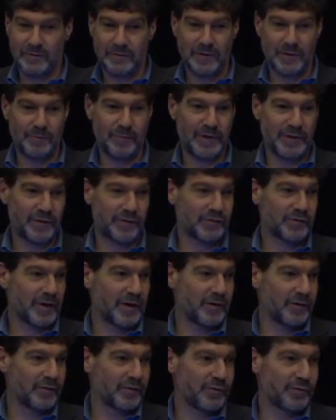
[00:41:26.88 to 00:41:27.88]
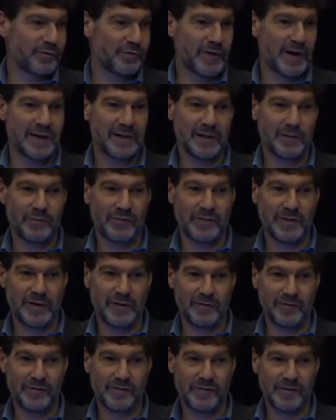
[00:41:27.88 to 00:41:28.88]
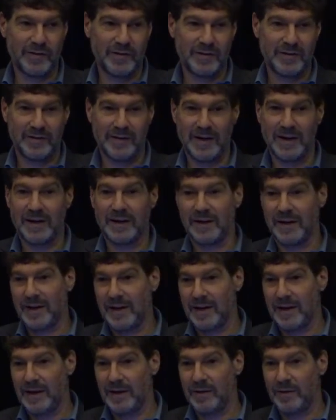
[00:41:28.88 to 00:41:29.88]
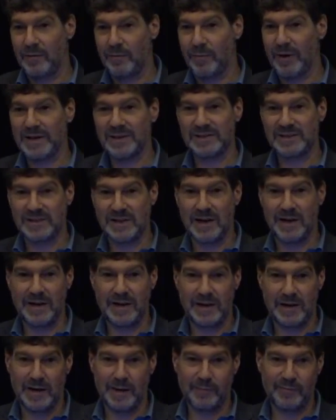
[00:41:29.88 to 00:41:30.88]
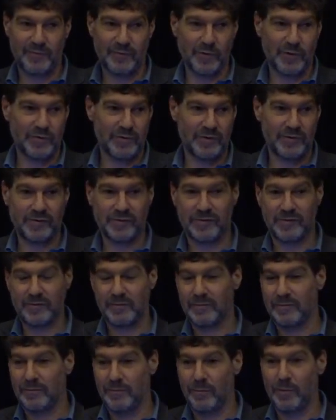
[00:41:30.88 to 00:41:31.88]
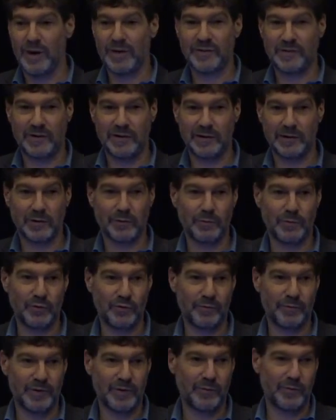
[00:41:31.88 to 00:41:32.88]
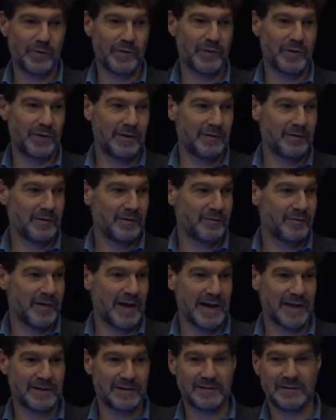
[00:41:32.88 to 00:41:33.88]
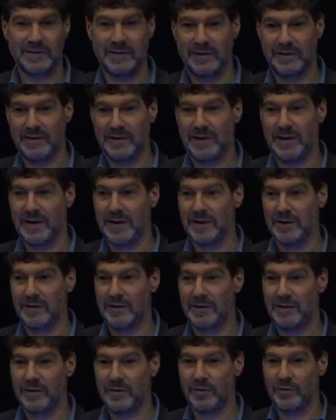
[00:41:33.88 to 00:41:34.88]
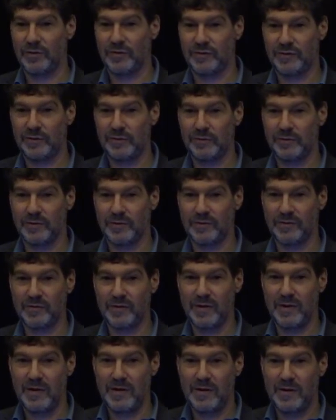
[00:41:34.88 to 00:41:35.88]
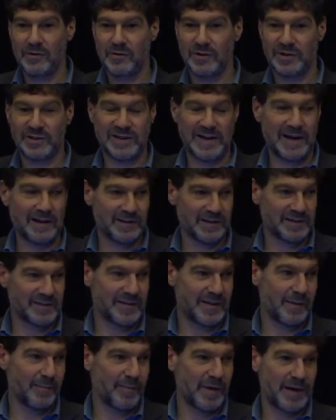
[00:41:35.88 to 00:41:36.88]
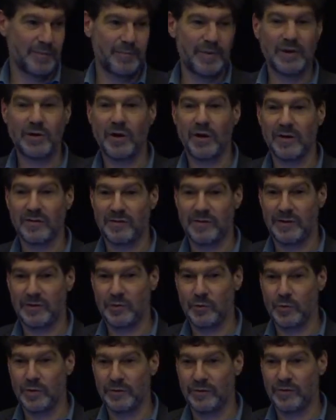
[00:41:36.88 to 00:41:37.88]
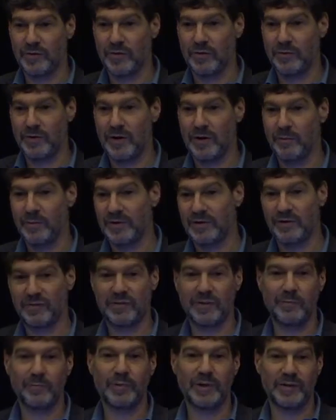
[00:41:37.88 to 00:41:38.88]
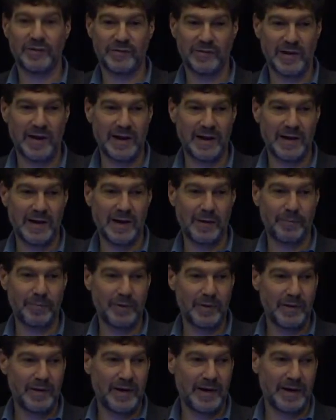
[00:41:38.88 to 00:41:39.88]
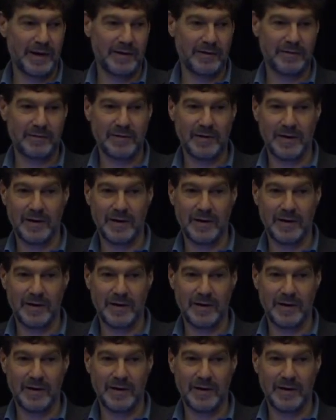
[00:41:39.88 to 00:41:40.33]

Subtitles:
who find themselves getting ahead by signing up for this muscular movement within the faculty and the students. To challenge them might be costly to one's career, but to simply sign up and